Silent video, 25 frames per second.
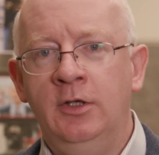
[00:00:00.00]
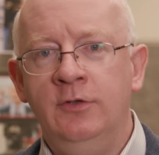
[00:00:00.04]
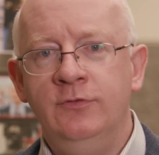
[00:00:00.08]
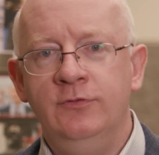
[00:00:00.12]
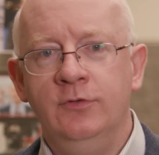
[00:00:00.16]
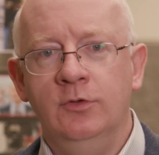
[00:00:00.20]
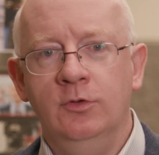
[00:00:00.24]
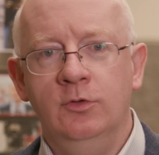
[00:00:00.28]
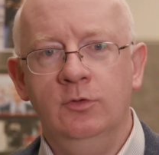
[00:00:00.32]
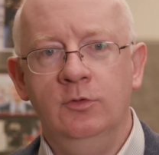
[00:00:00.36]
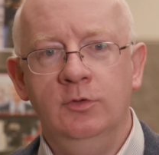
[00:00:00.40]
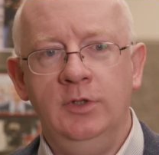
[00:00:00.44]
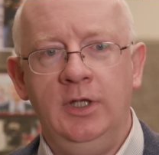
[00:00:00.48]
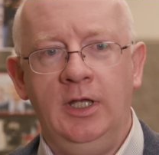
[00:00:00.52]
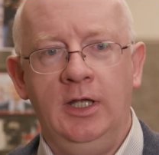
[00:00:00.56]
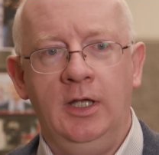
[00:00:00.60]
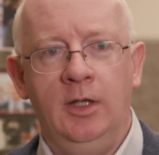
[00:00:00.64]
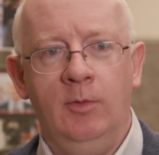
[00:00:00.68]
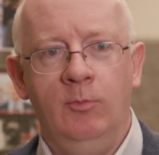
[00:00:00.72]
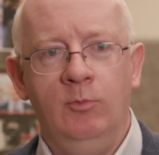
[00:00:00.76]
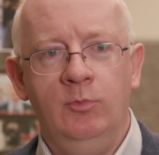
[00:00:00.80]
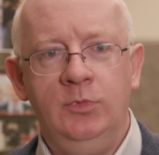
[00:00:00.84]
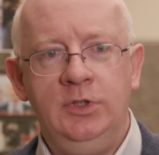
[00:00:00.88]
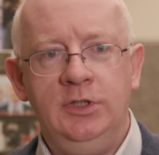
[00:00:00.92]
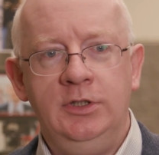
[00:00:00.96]
So,
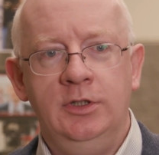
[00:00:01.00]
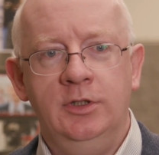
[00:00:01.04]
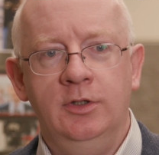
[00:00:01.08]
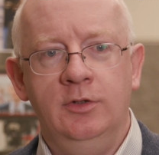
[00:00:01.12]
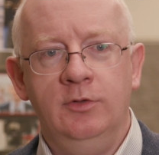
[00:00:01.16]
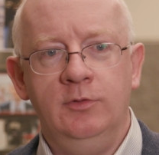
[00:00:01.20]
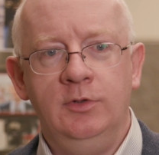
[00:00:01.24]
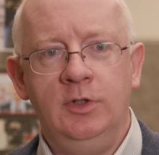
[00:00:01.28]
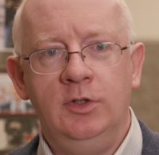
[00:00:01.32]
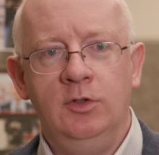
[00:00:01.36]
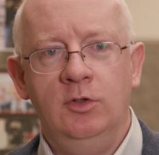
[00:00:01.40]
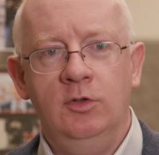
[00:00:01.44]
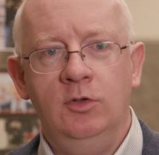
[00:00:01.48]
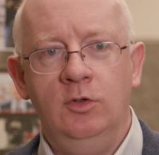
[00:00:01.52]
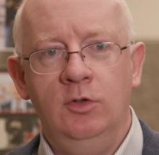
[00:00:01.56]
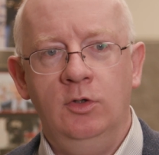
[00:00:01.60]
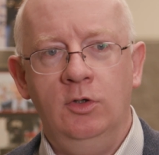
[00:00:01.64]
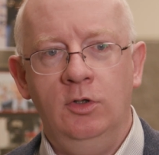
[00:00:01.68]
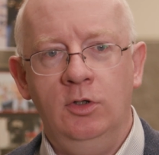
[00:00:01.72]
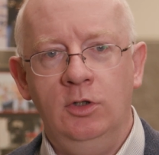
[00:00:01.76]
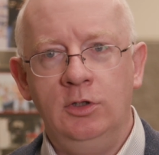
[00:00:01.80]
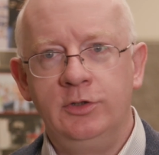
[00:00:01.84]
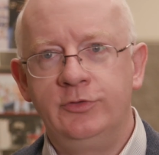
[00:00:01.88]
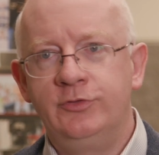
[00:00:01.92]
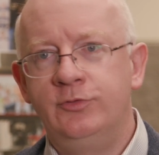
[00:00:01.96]
um, you know,
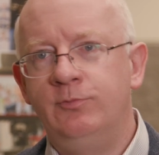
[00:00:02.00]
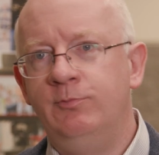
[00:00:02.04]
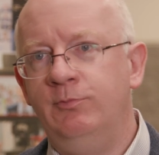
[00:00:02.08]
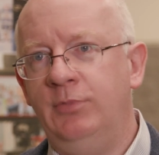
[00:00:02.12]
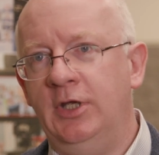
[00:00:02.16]
all